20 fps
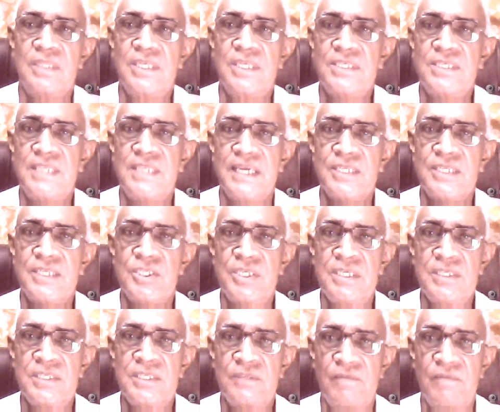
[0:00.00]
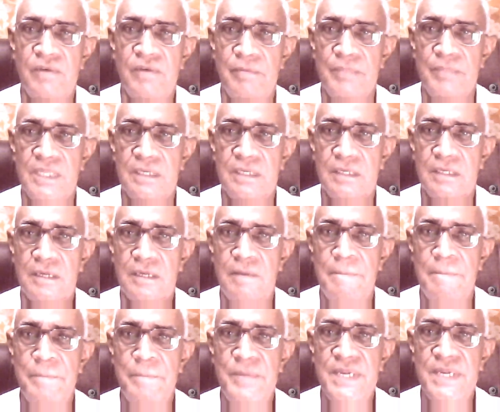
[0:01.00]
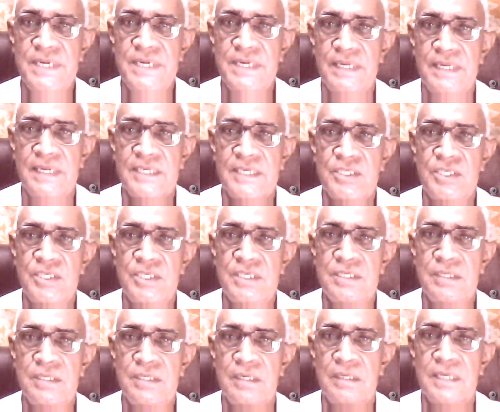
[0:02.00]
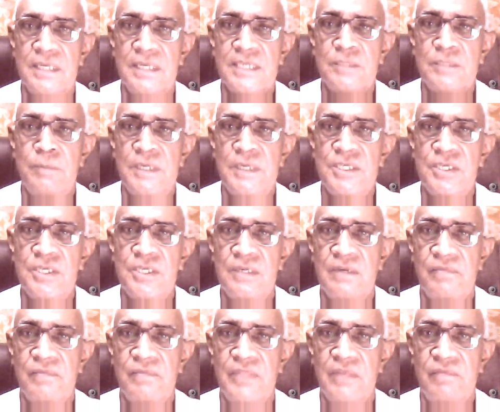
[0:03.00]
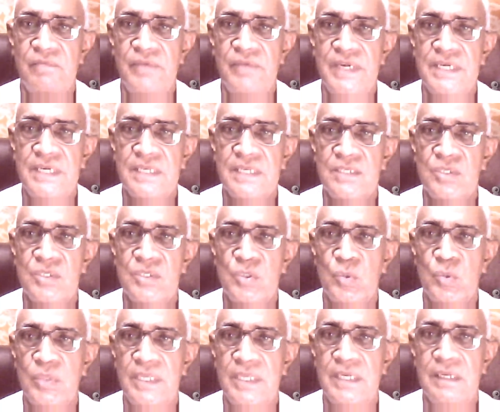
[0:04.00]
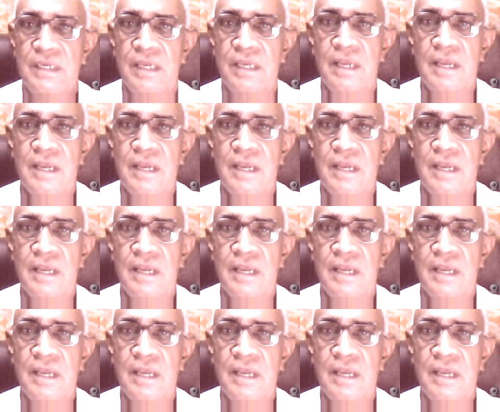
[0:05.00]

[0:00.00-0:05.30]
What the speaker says: This extends from the complete expulsion of the fetus to the